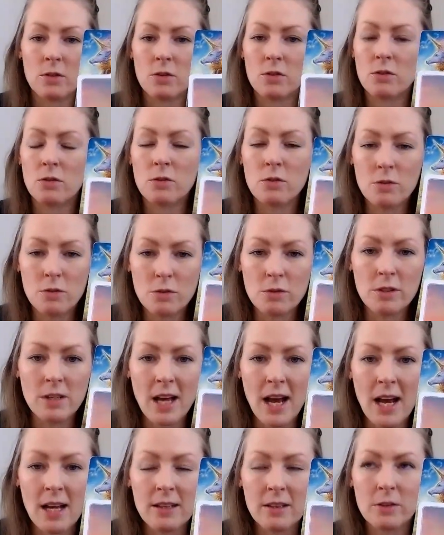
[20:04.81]
to do
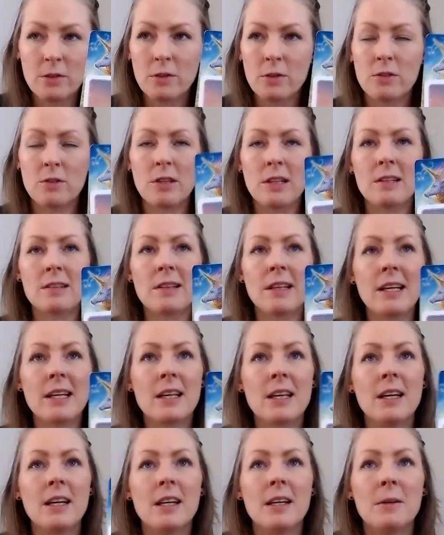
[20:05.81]
not it's like